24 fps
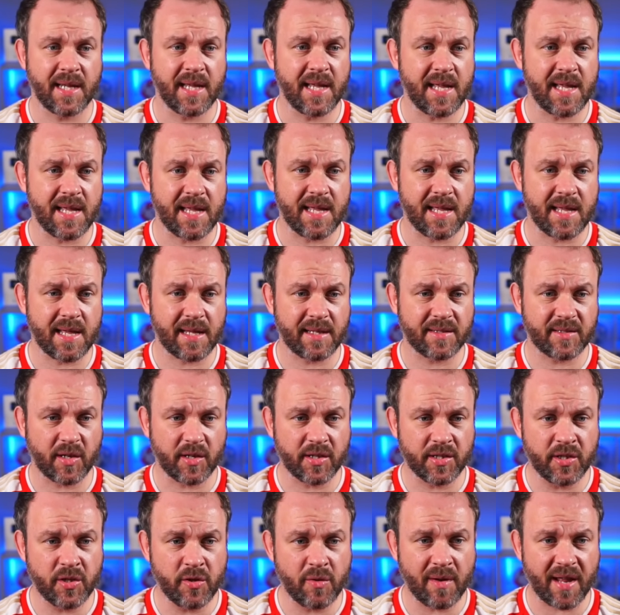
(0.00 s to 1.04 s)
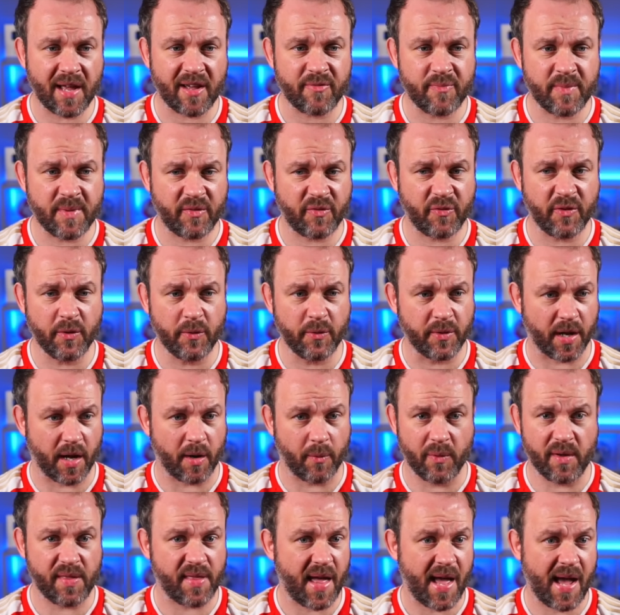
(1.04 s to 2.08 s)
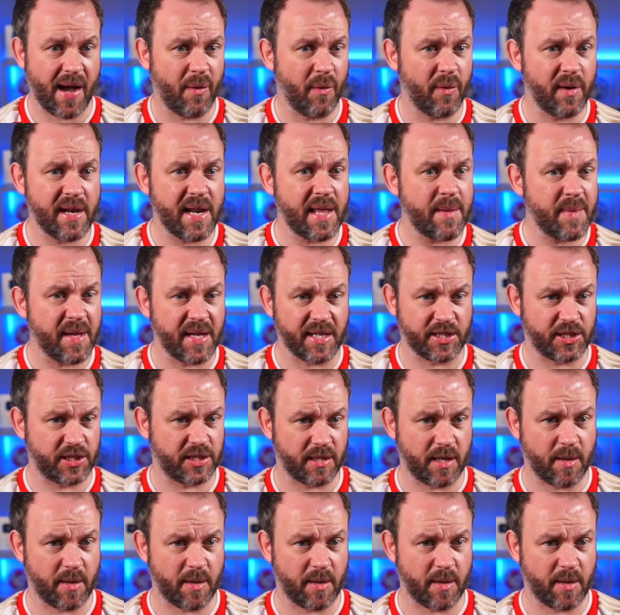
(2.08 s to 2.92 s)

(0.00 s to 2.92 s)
he is our new left midfielder without an image,